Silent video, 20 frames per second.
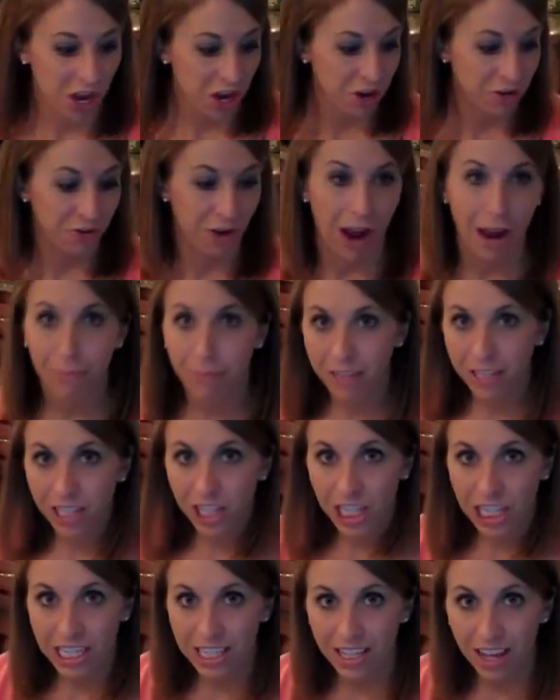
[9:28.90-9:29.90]
grab the
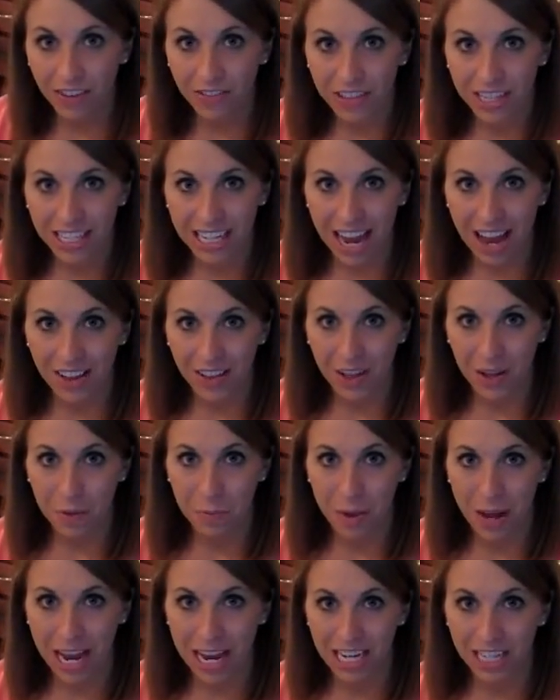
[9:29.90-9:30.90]
sheets off the download
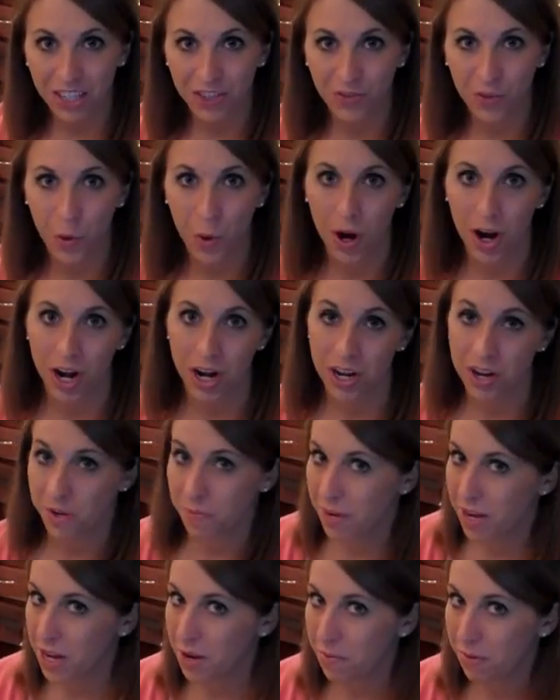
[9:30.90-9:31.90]
page for your
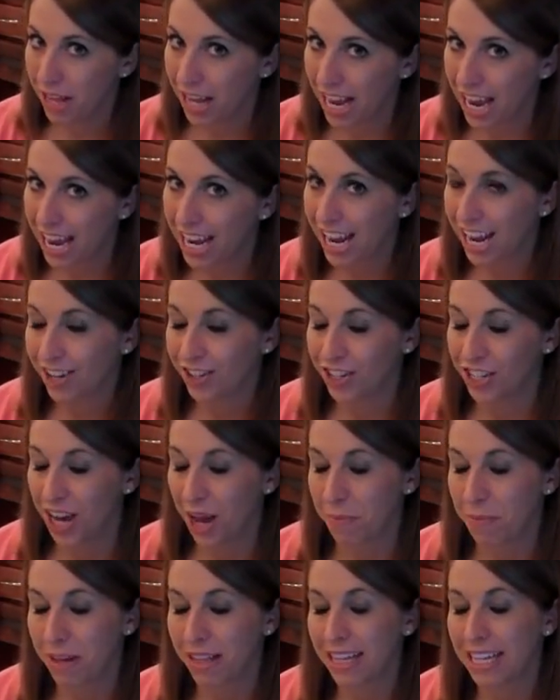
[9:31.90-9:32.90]
menu plan and your
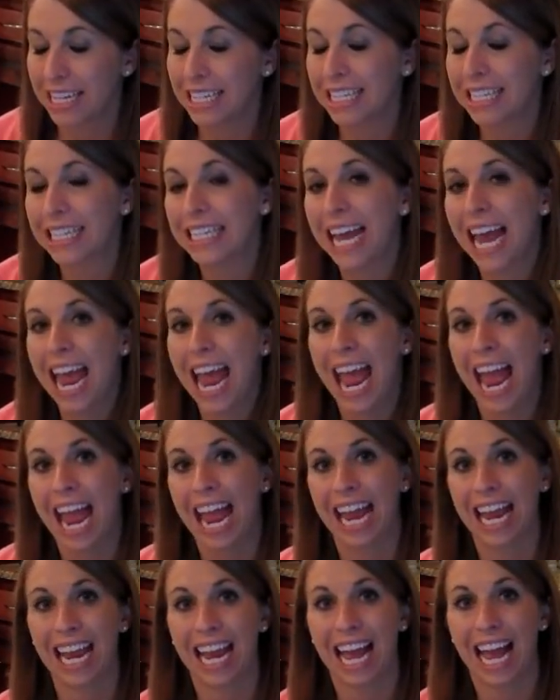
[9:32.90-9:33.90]
shopping list,
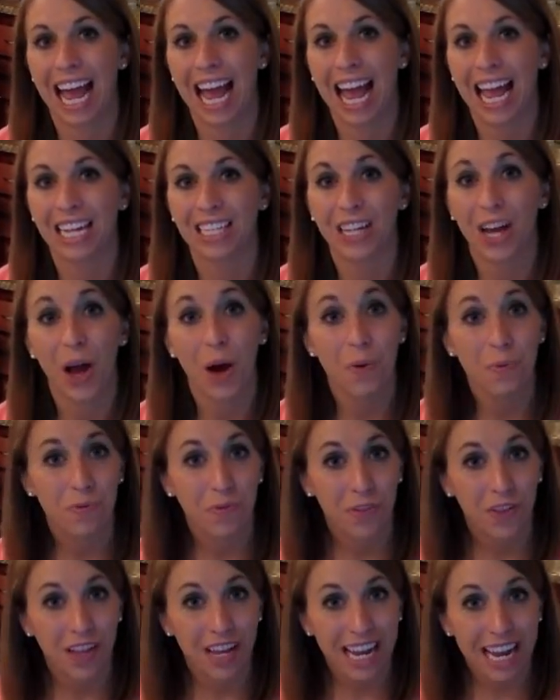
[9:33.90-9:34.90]
and
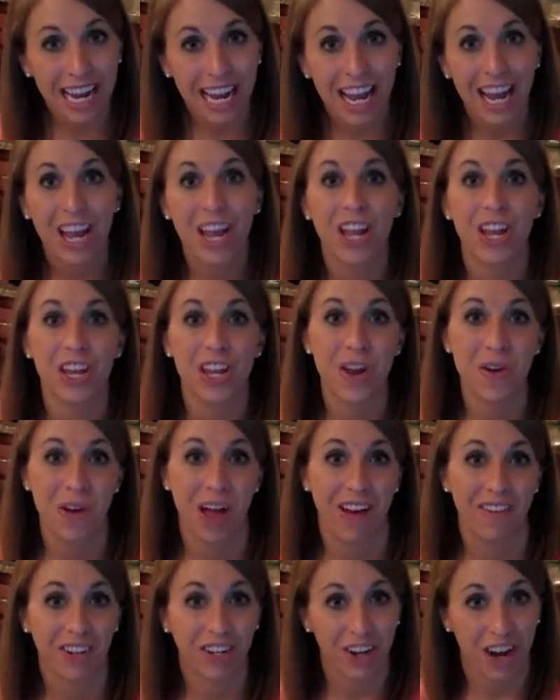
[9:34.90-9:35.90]
hopefully you'll
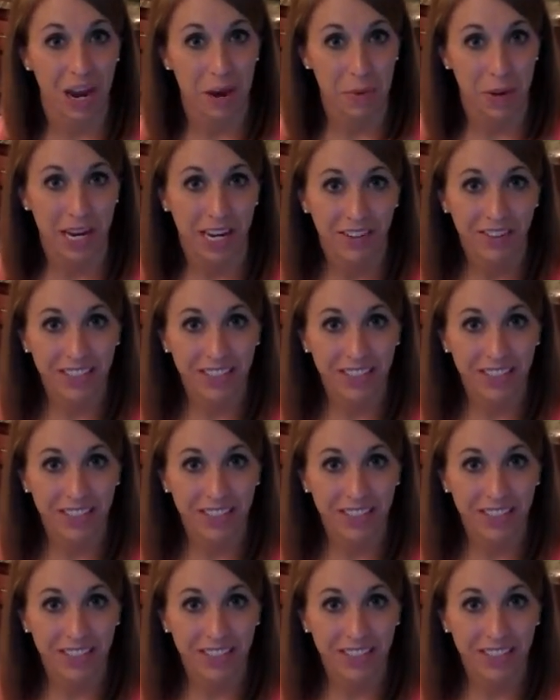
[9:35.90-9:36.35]
have a great week of